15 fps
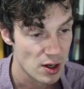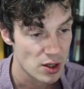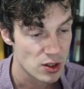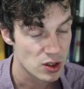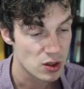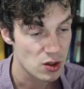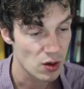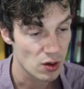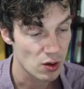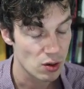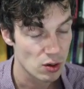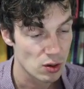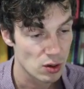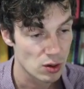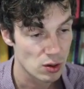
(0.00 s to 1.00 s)
So
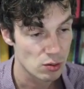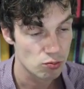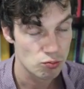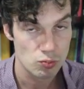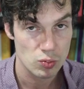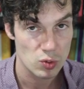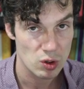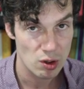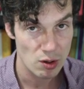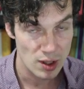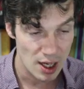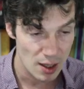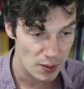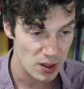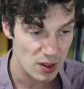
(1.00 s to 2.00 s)
there are a
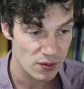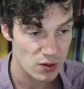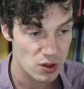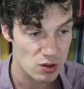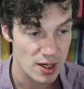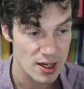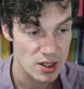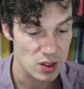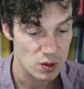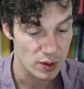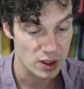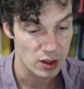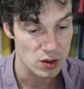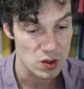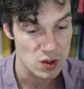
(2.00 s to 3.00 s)
couple of different strategies we
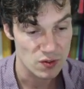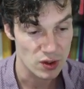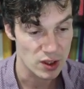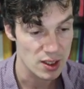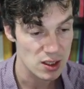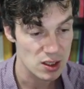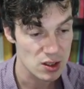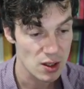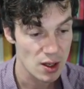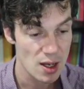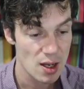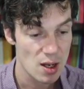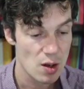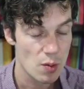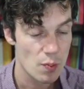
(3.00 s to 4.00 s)
could use for this,
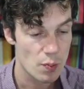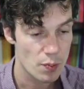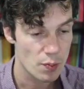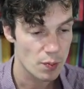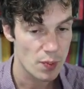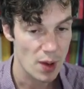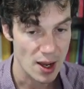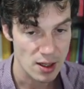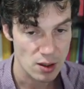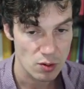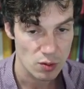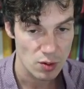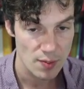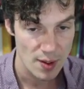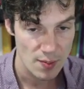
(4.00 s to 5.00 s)
but
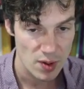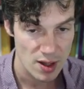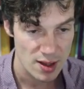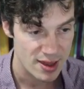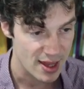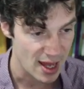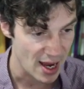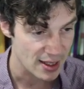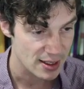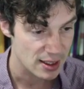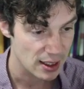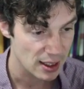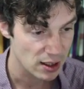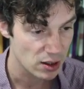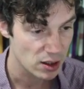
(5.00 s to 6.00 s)
remember that
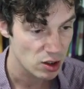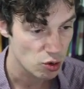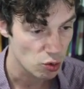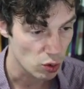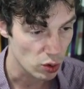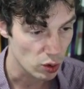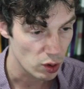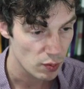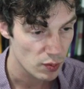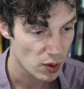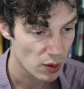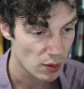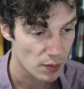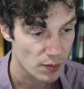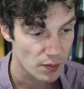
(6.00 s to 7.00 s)
in the draw loop,
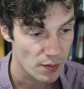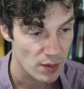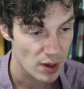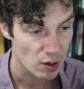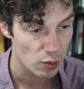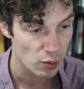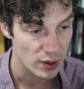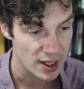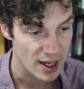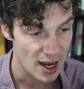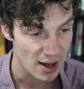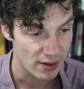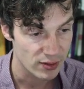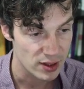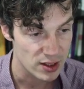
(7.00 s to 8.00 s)
we
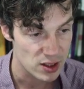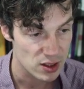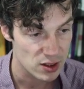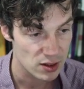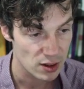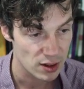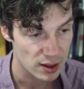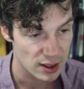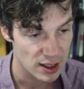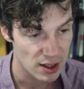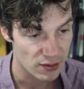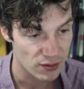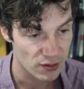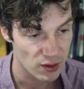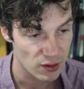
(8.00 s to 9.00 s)
have this
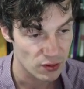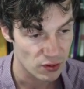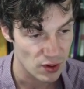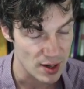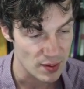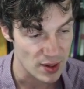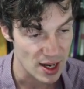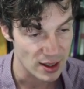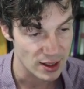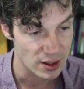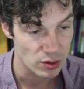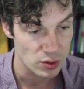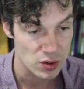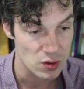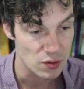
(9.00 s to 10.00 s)
if frame count
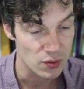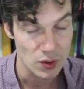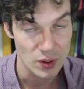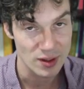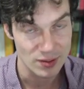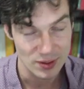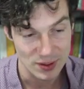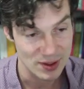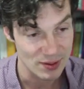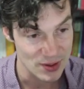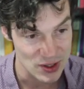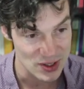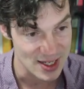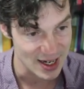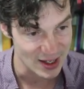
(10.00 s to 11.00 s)
equals 240, the thing we
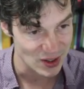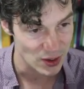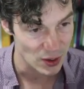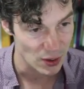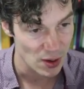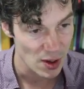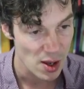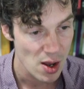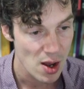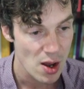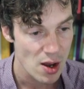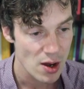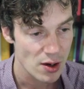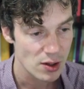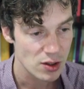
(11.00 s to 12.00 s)
just added to.
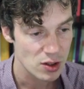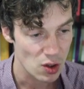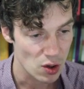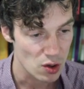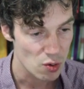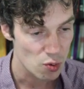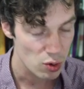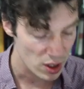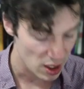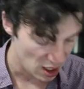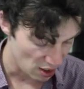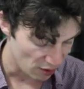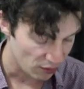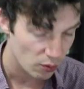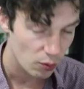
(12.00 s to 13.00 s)
So what
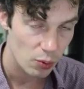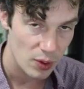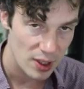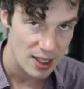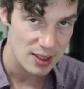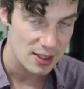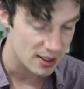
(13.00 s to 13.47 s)
if we